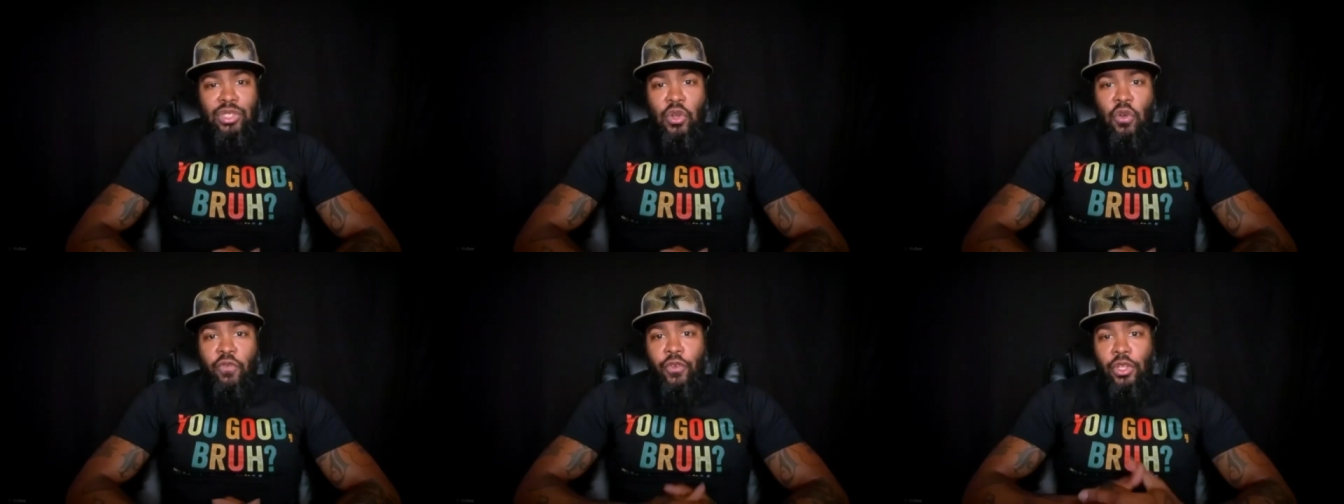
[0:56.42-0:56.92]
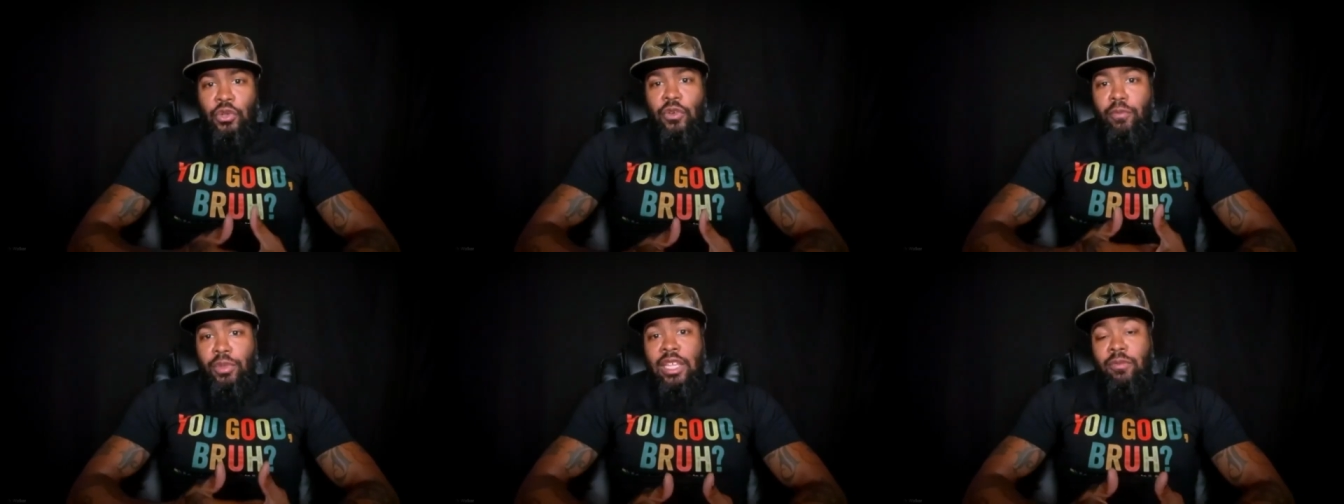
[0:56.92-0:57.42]
So for you
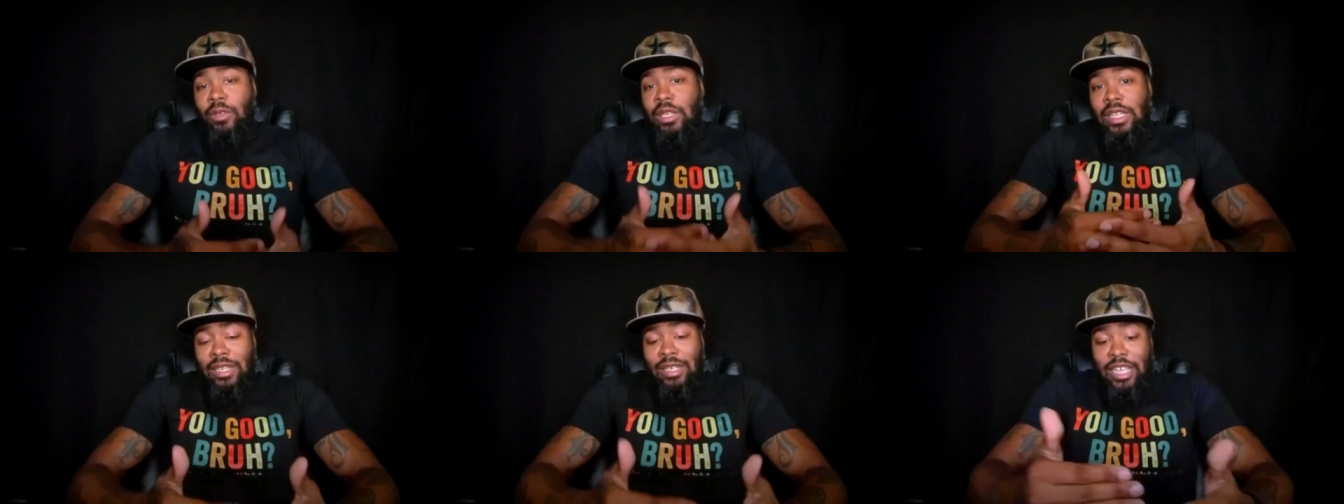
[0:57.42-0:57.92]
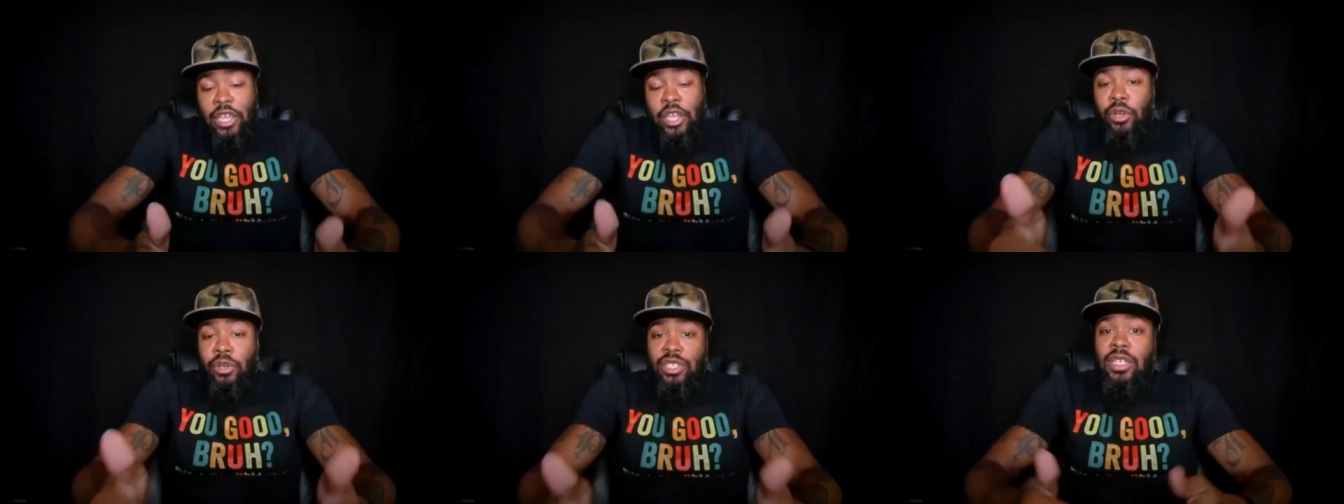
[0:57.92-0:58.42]
to be
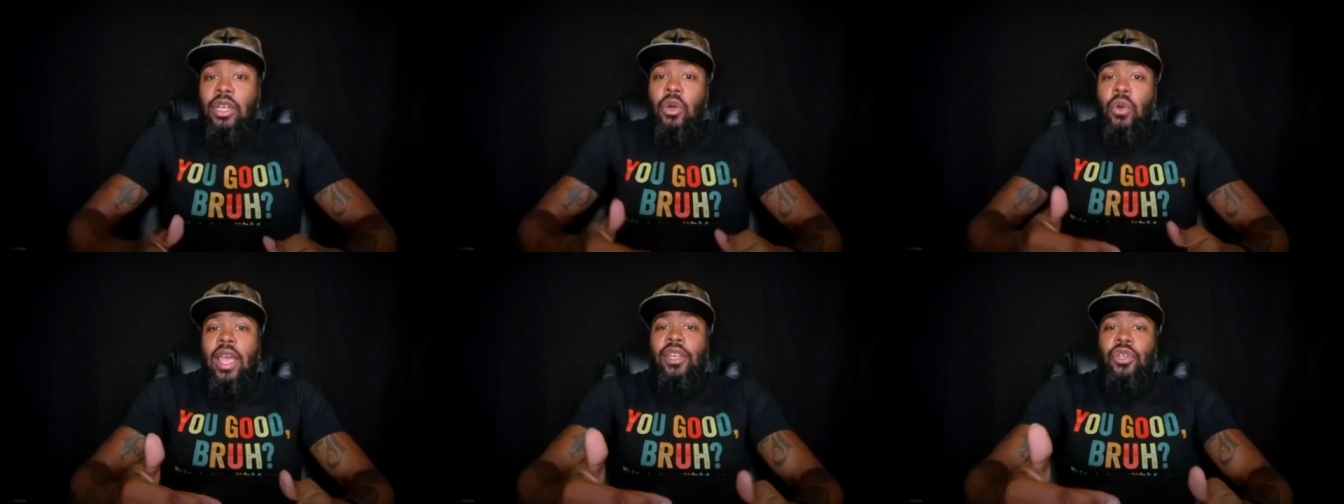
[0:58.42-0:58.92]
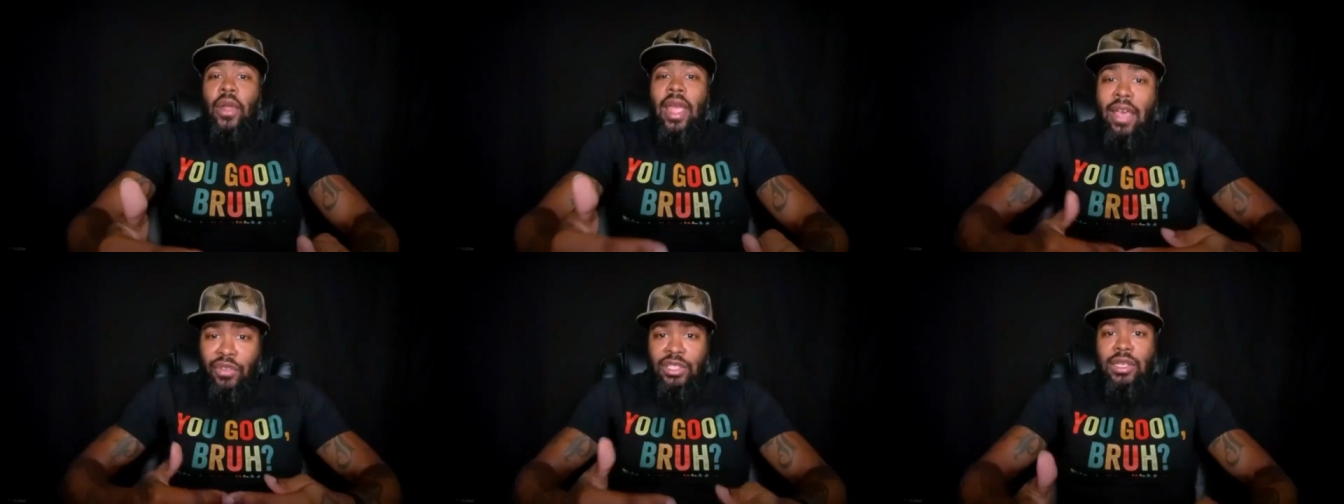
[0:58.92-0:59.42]
here still and you're
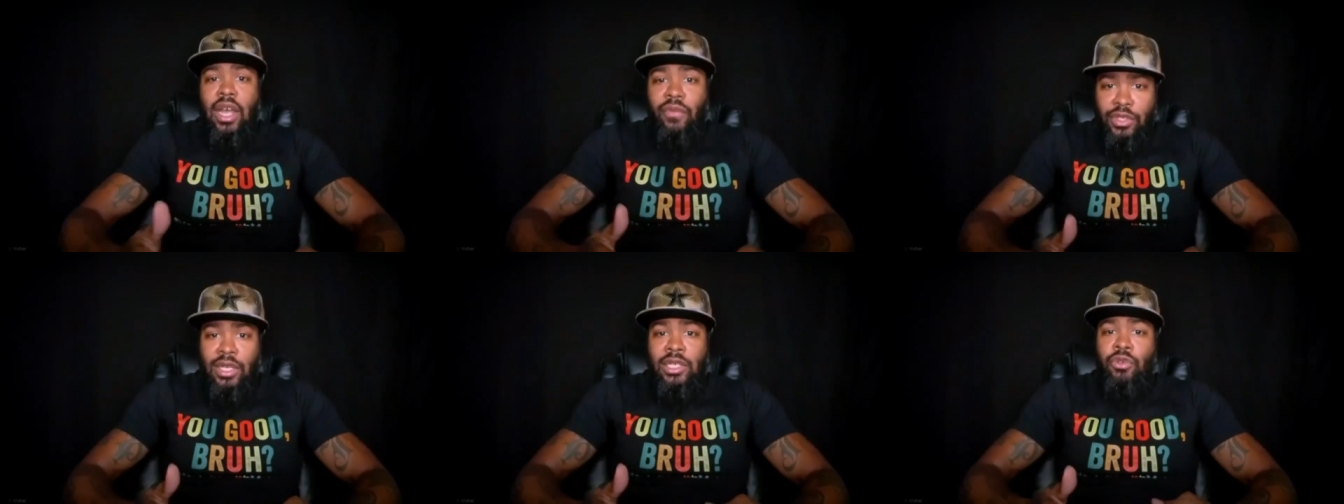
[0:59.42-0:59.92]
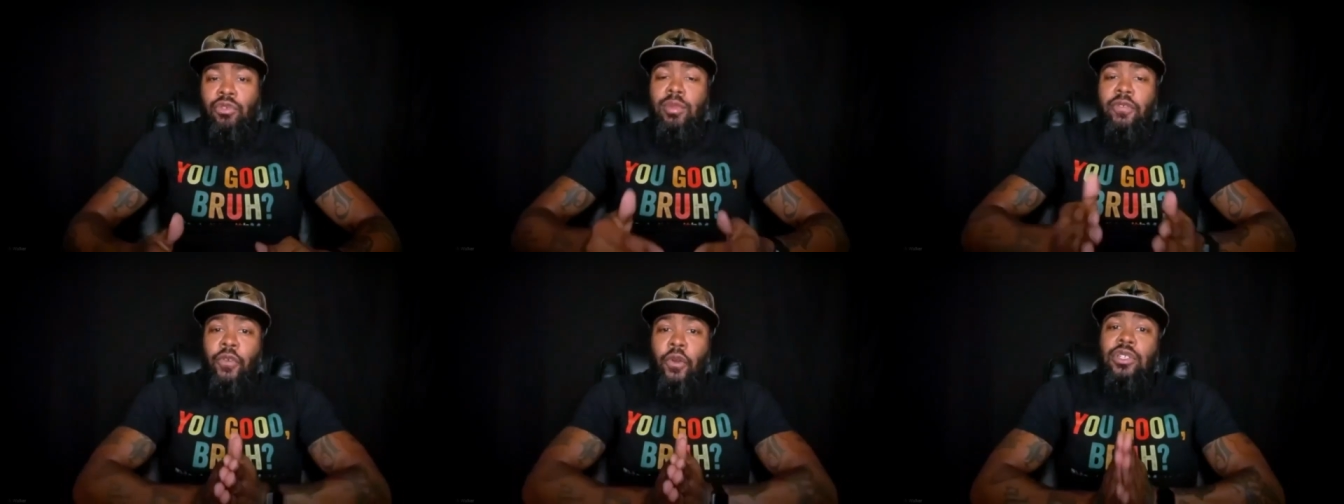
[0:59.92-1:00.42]
having this conversation with
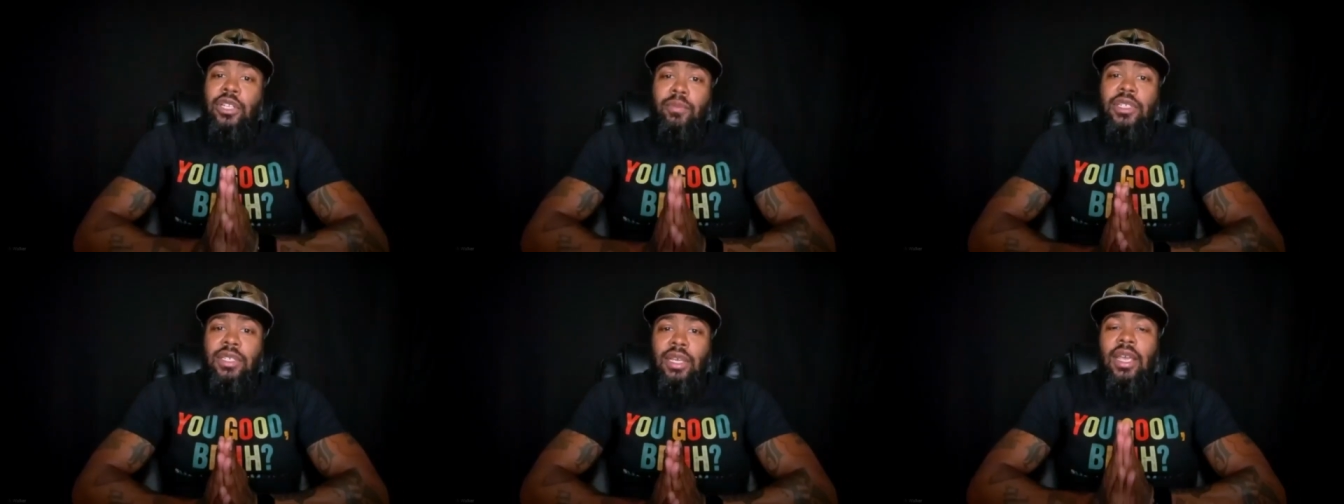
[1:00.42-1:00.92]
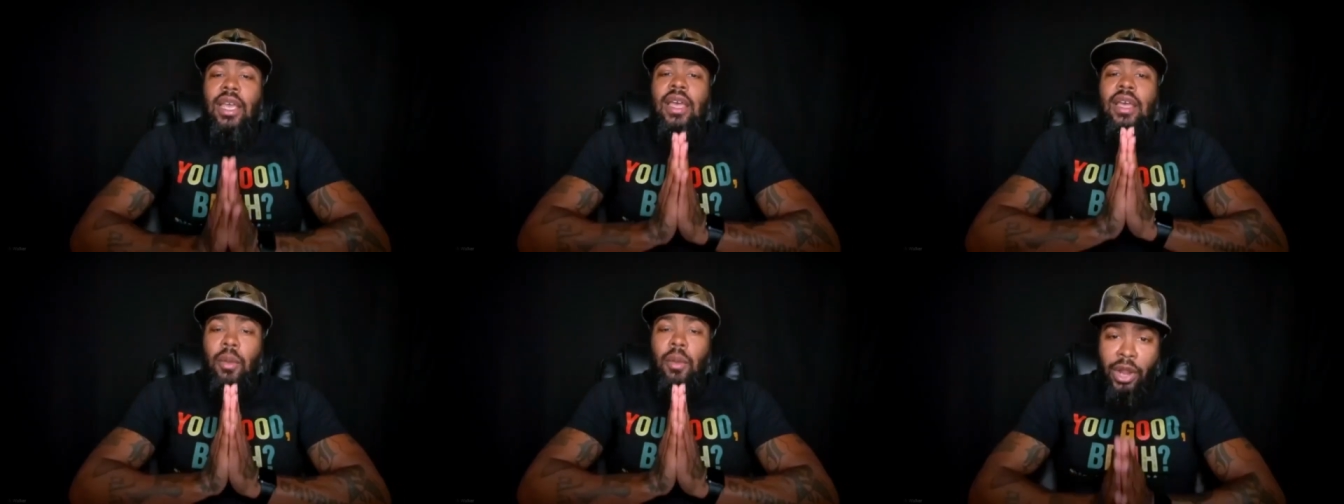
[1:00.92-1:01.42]
me, first let me say
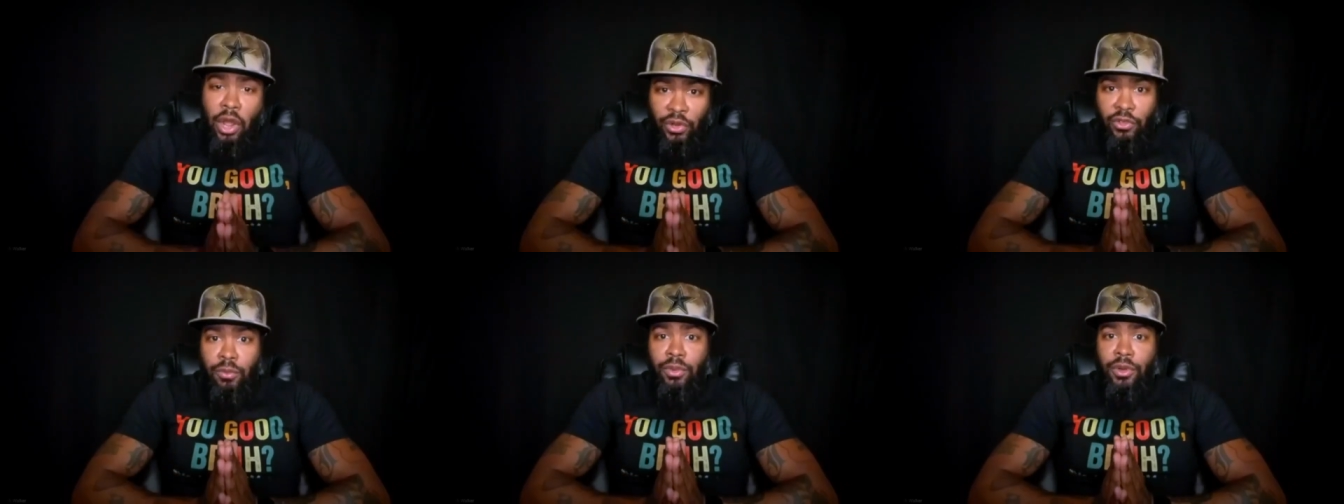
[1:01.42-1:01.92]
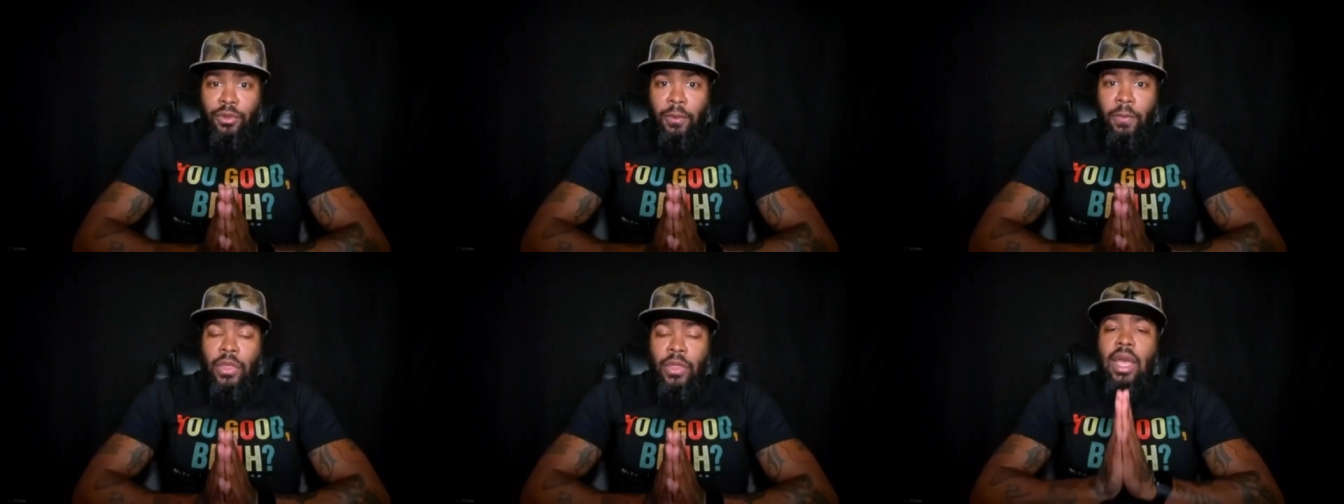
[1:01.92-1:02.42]
I'm proud of you, brother.
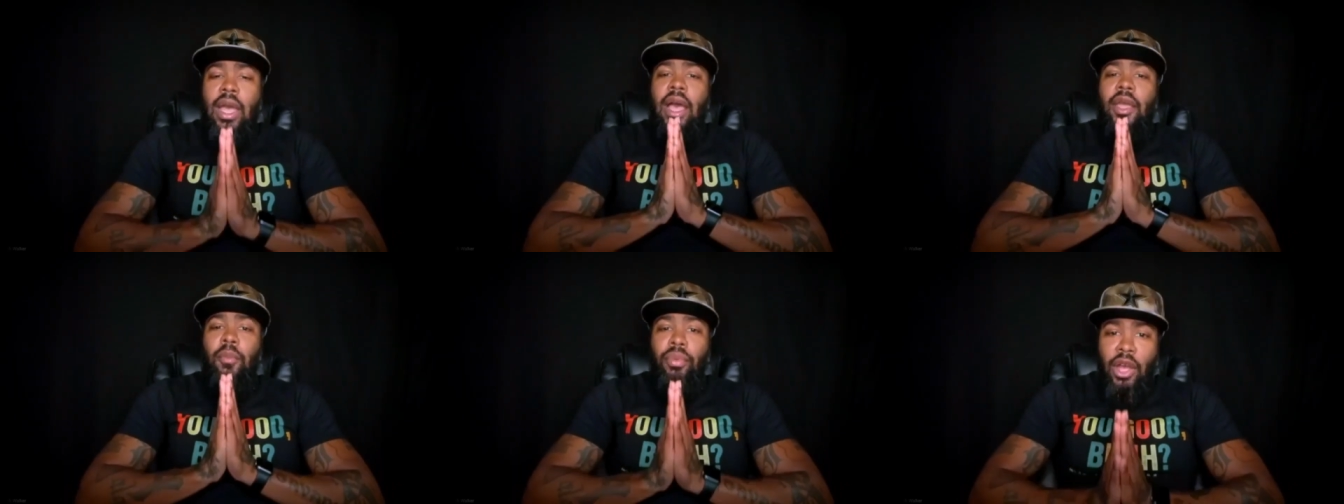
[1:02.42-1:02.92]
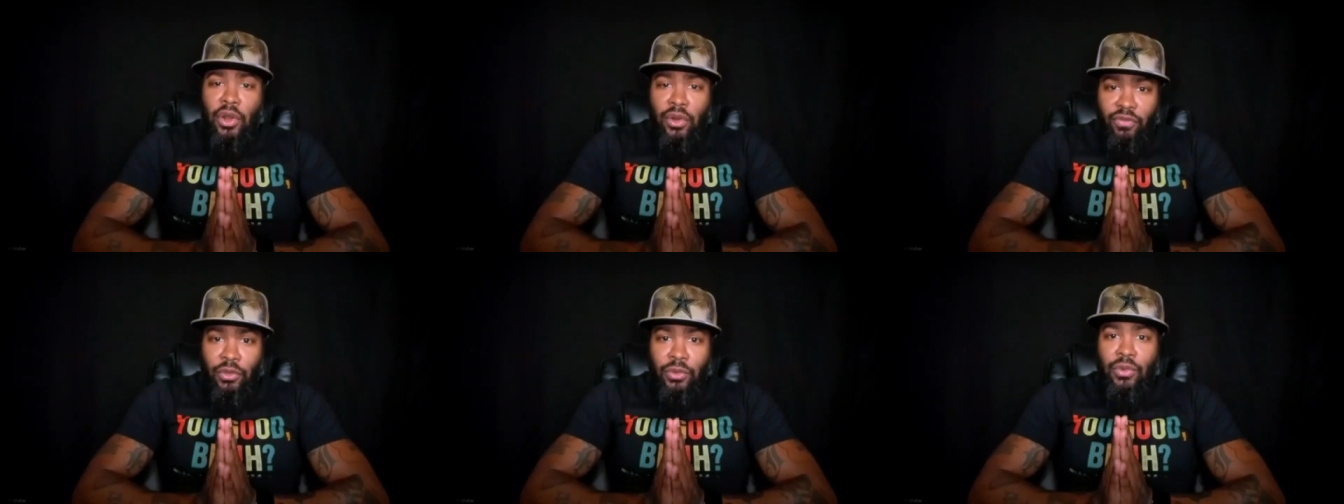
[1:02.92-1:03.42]
I am proud
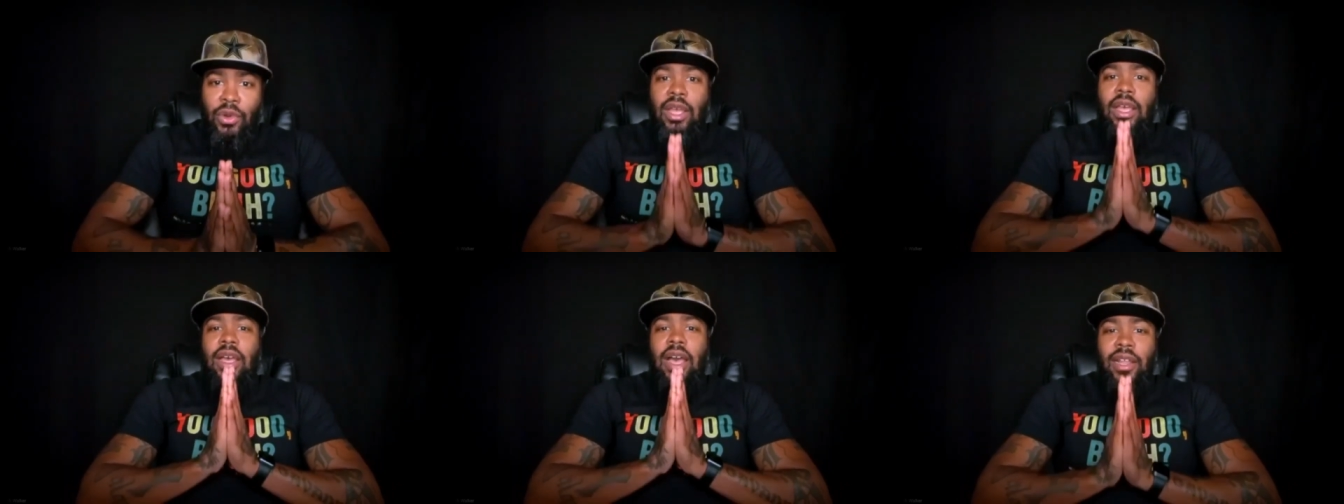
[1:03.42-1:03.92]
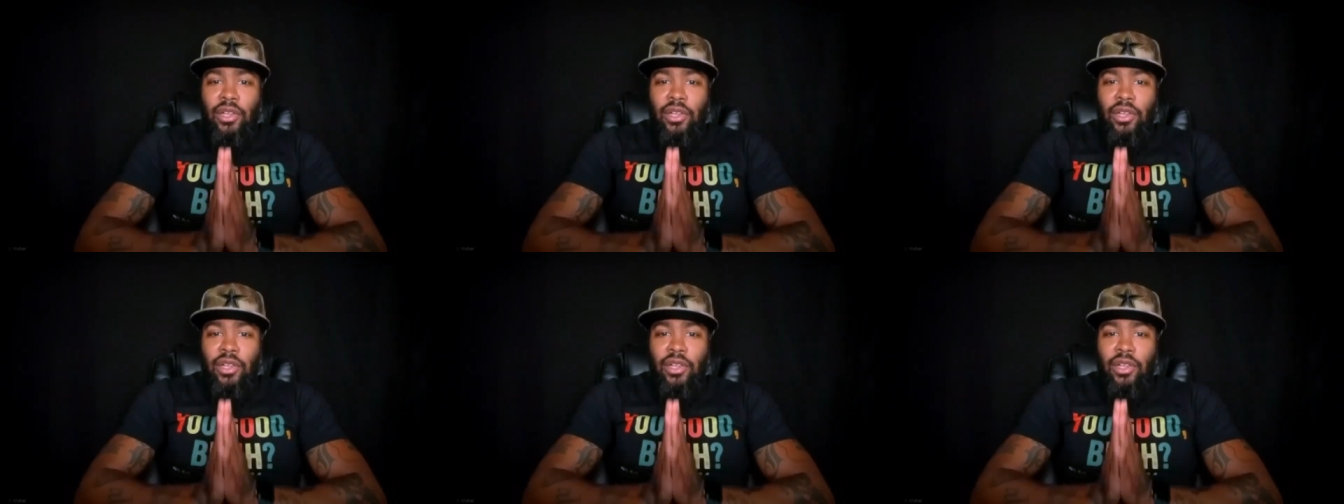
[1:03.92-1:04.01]
of you. I